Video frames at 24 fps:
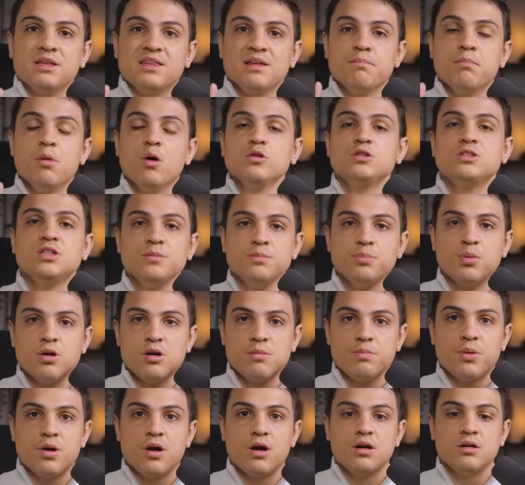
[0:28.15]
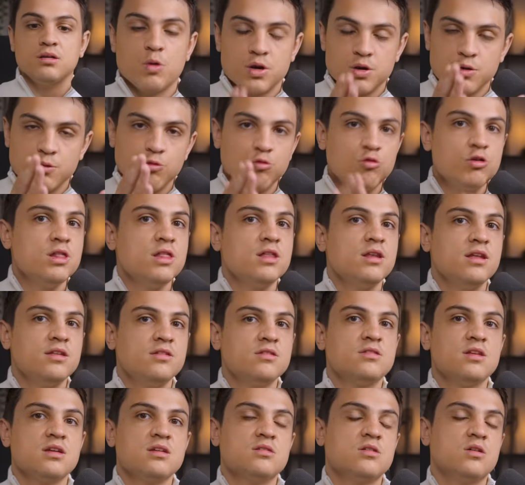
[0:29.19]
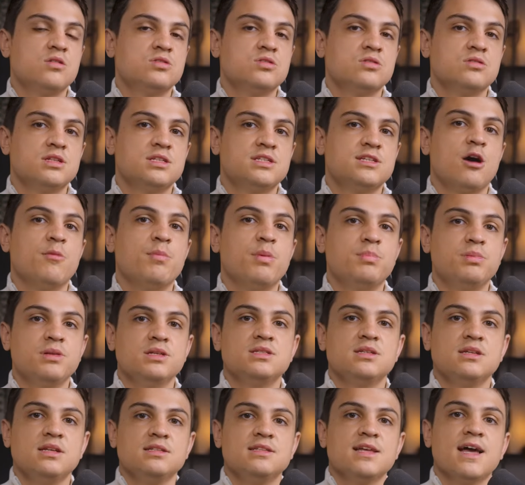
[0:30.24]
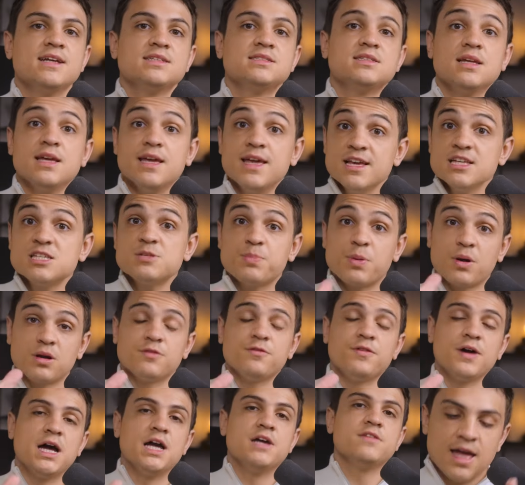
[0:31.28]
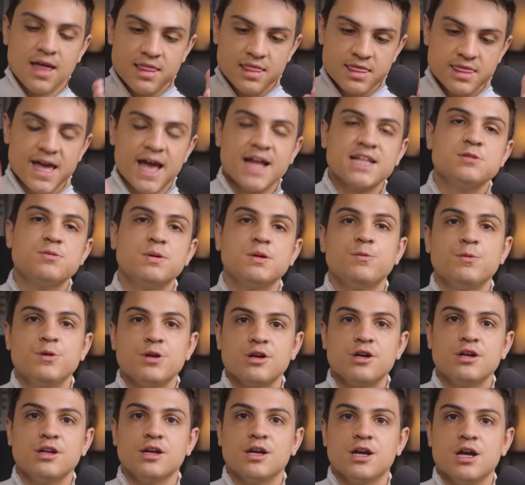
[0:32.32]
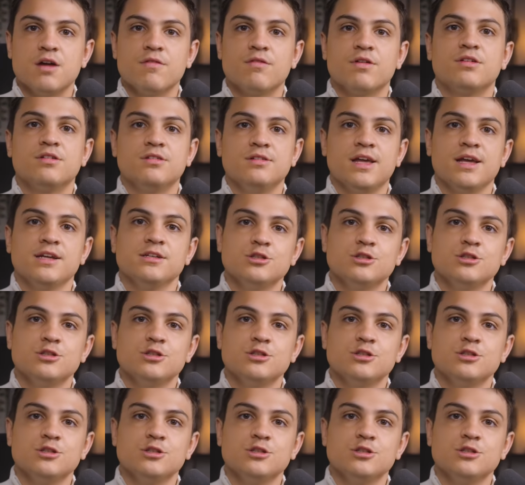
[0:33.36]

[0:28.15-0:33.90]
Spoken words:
the most important part, where you really need to take notes on the CellPIP listening test, is Part 5, and that's what we're going to cover today.